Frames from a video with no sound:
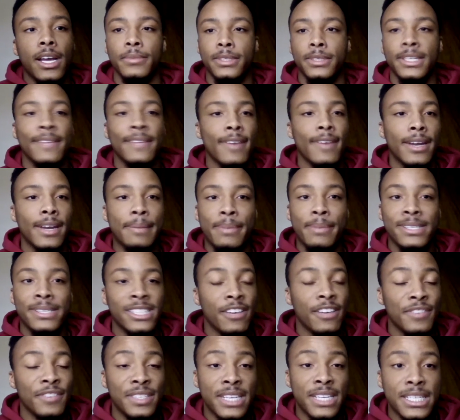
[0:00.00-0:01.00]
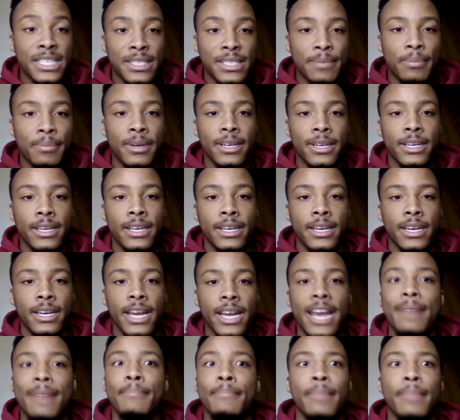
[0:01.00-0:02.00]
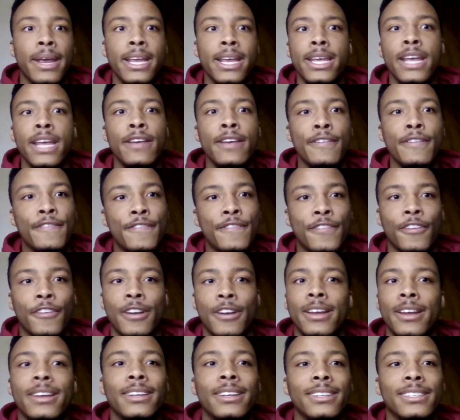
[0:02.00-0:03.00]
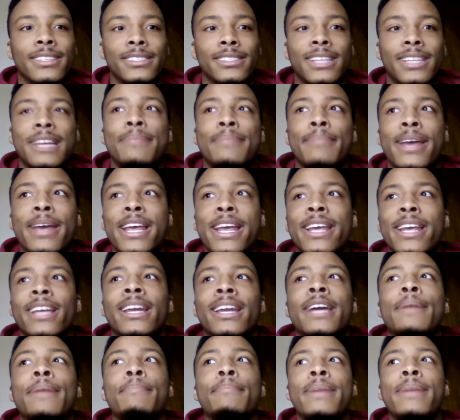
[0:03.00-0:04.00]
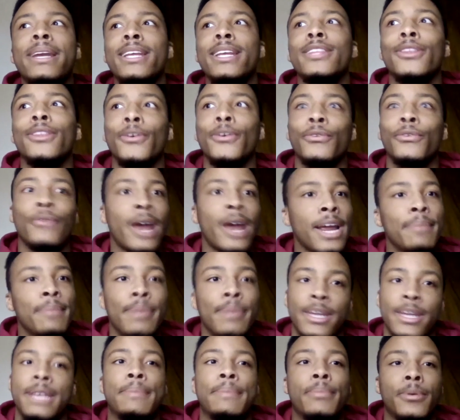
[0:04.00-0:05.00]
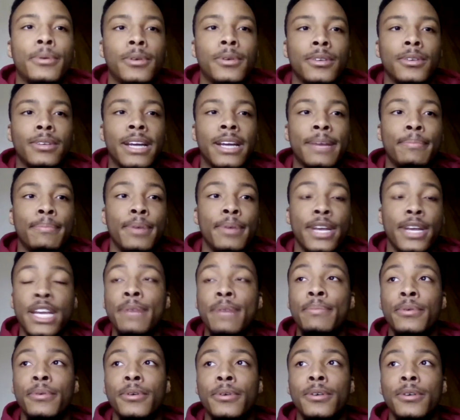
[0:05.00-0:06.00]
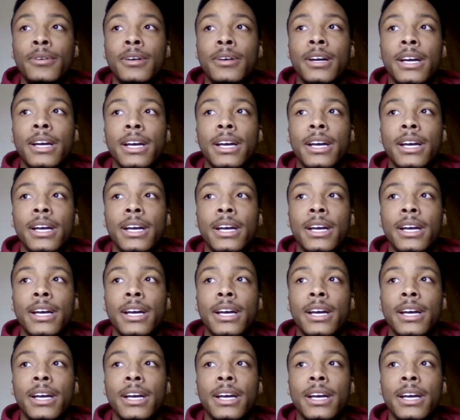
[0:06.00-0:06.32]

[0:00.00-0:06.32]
developing self-discipline, and make friends, like meeting the right people. Like people